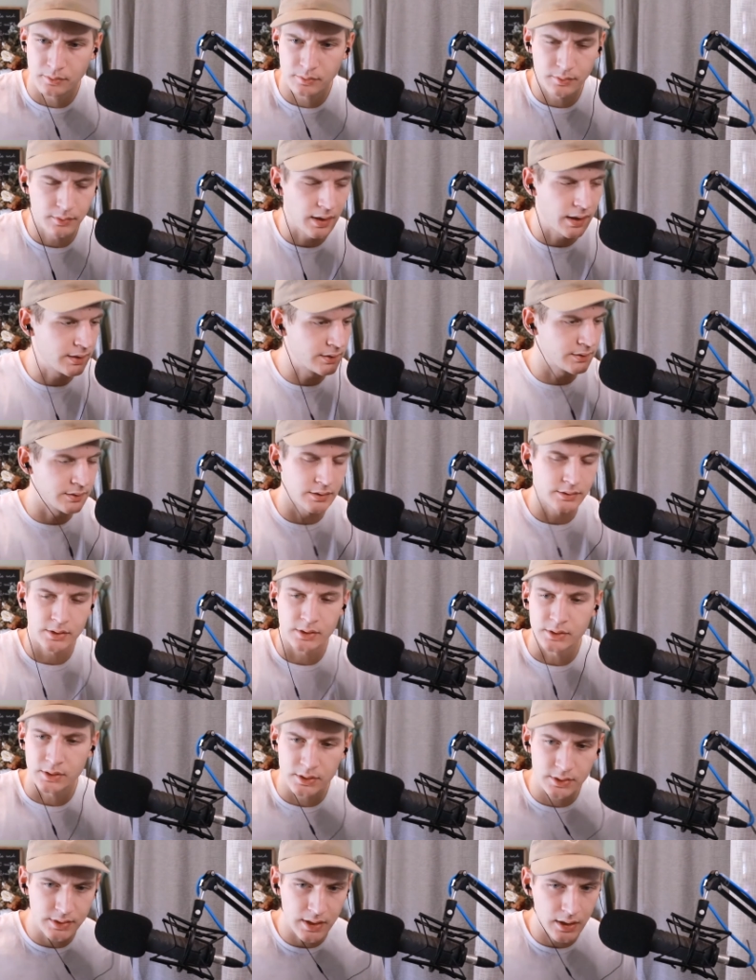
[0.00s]
That is a
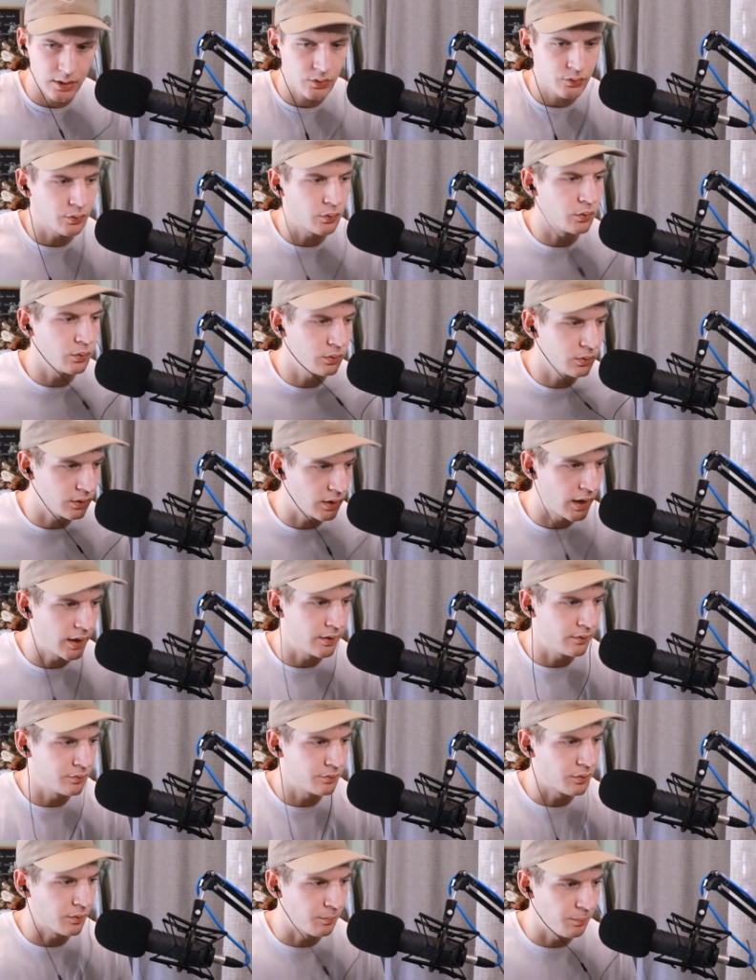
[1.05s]
successful life
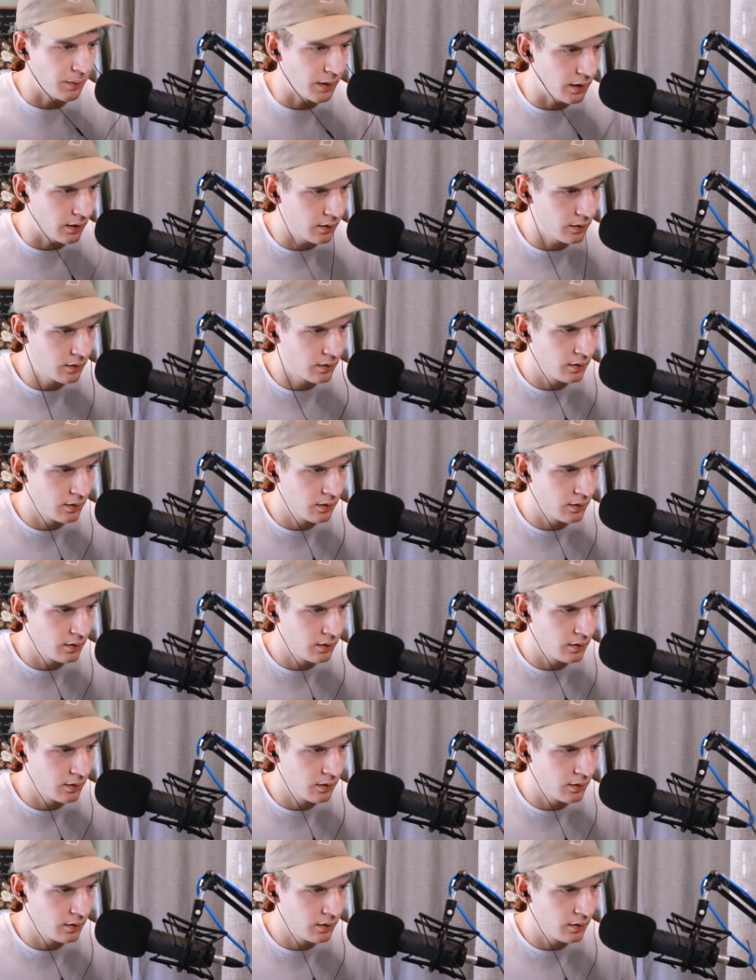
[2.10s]
for me.